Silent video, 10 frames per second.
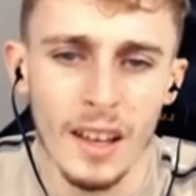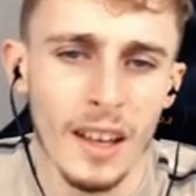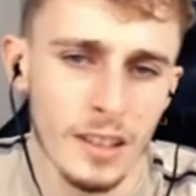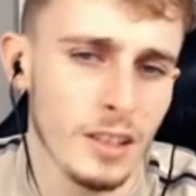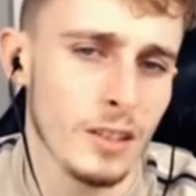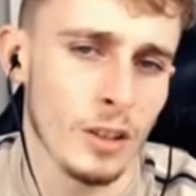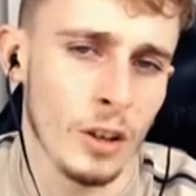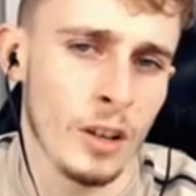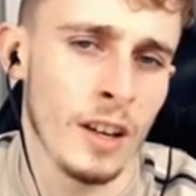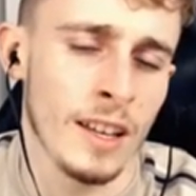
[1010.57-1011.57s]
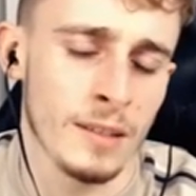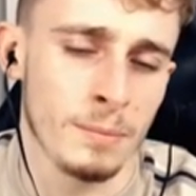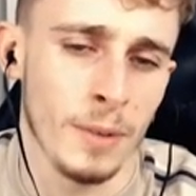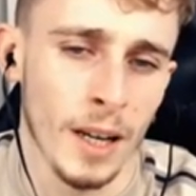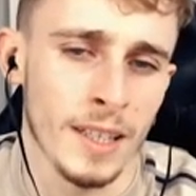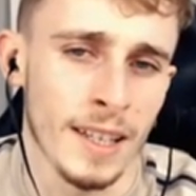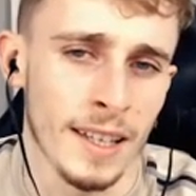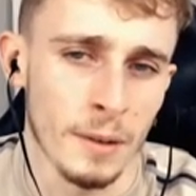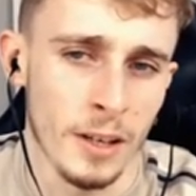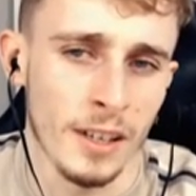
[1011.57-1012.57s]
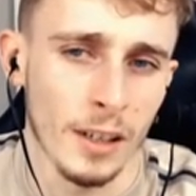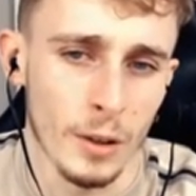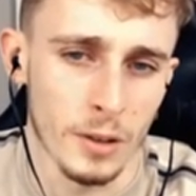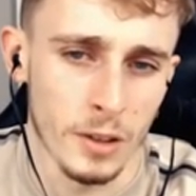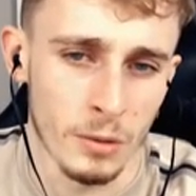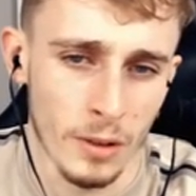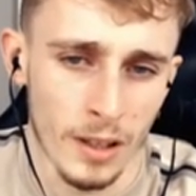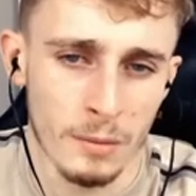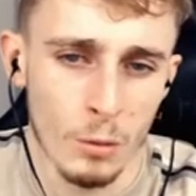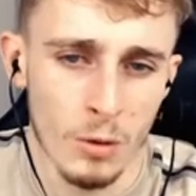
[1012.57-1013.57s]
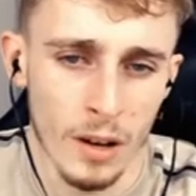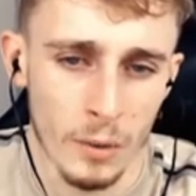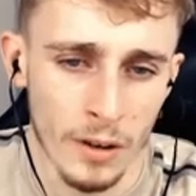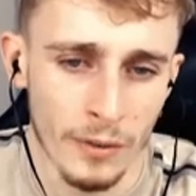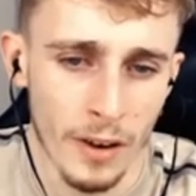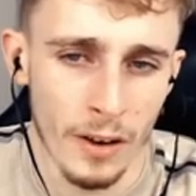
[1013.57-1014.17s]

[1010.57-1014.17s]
Doesn't look as bloody when you're closer to it. It's more like when you're further